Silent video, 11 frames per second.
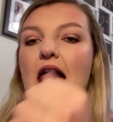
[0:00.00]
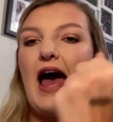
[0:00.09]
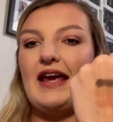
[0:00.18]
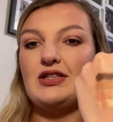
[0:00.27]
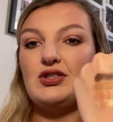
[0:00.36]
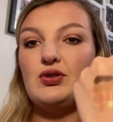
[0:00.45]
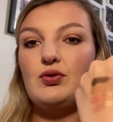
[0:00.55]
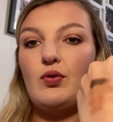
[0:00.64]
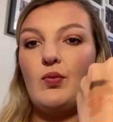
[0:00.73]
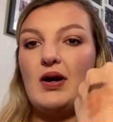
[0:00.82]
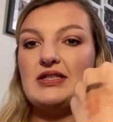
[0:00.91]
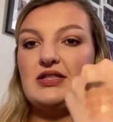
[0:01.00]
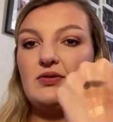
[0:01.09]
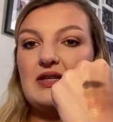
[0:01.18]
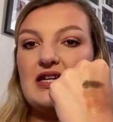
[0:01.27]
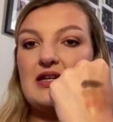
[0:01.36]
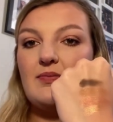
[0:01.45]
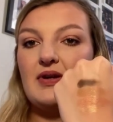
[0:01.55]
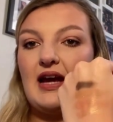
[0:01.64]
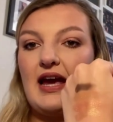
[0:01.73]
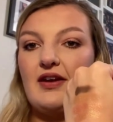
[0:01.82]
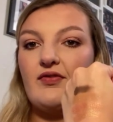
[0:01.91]
I do want to keep
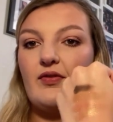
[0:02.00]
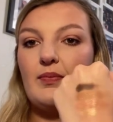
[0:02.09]
kind of